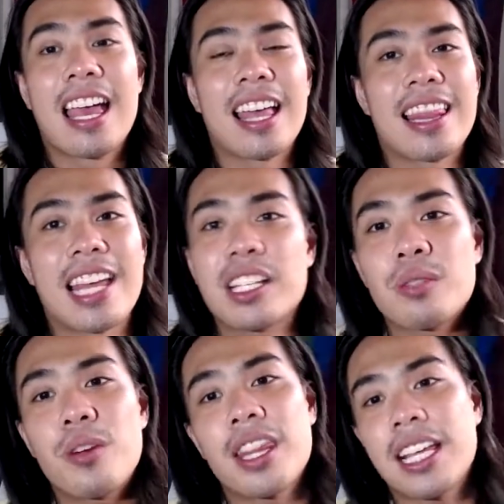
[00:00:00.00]
there's
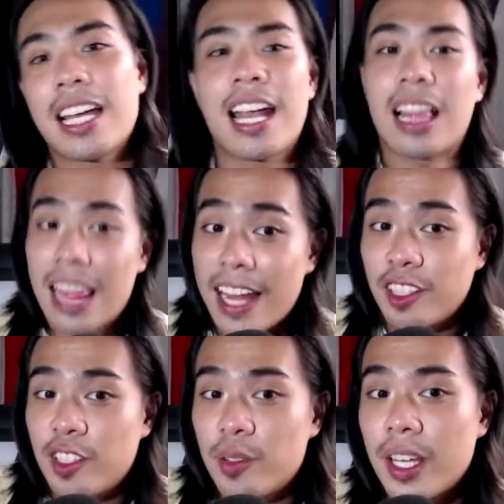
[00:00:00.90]
one thing that I like
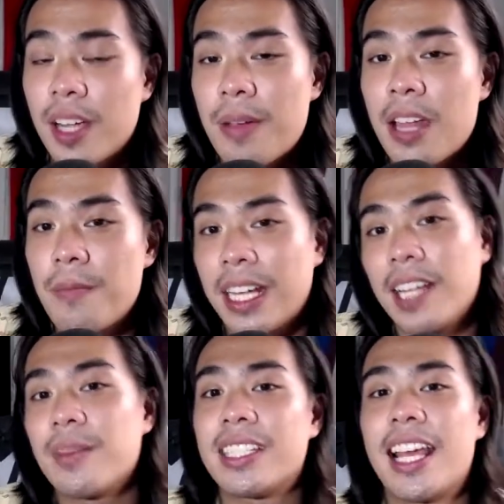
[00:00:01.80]
doing about making
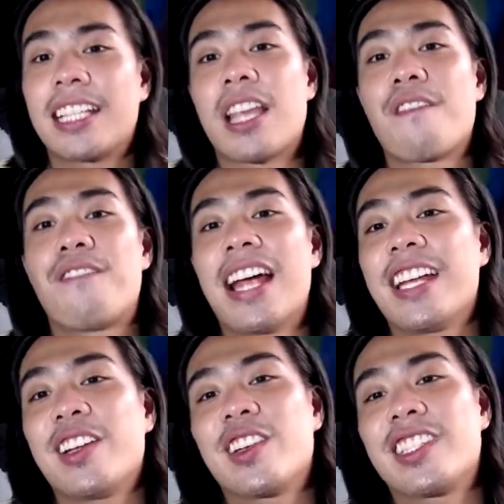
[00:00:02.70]
mistakes,
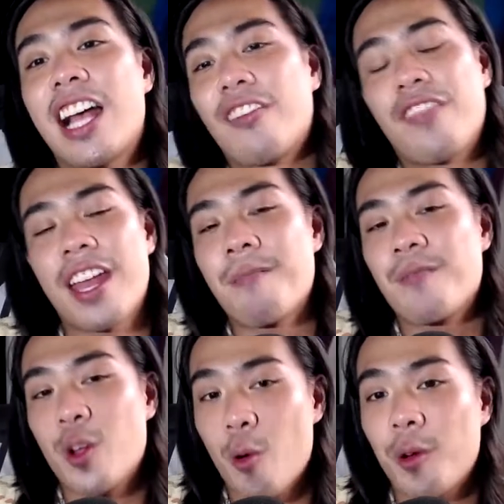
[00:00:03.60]
finding yourself in
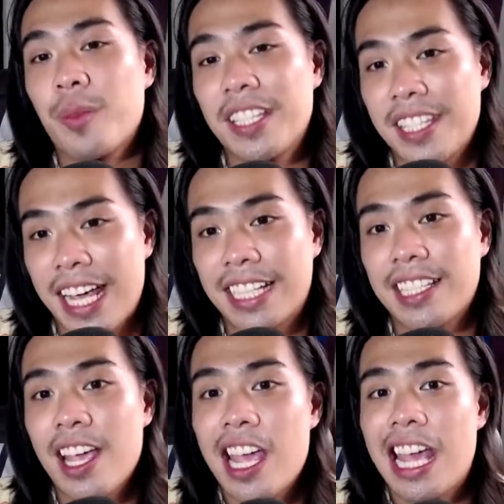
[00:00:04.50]
your mistakes.
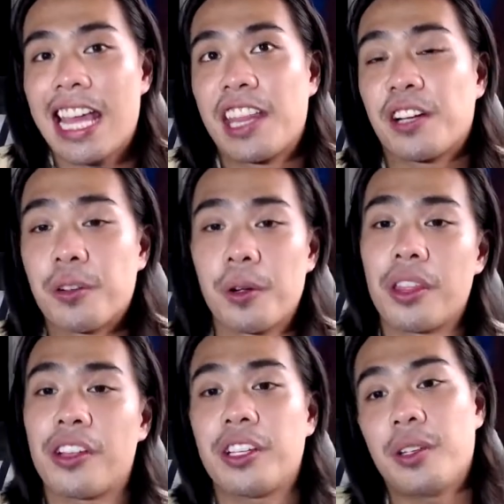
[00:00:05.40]
The growth
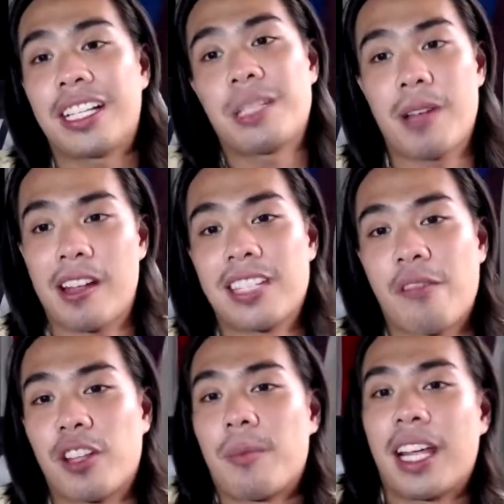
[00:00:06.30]
that you'd experience
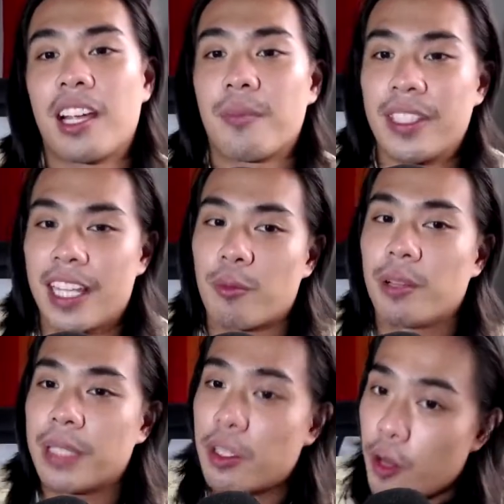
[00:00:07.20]
after making a mistake will
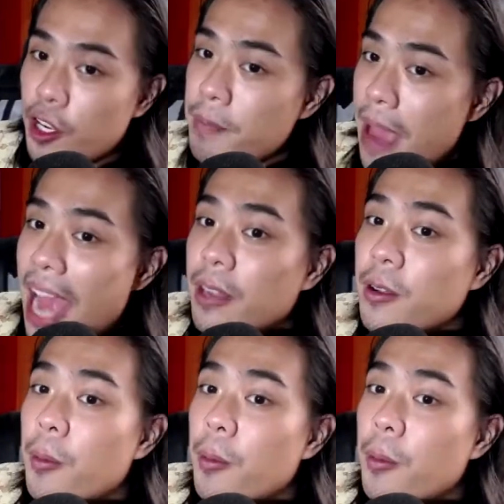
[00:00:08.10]
be good or bad,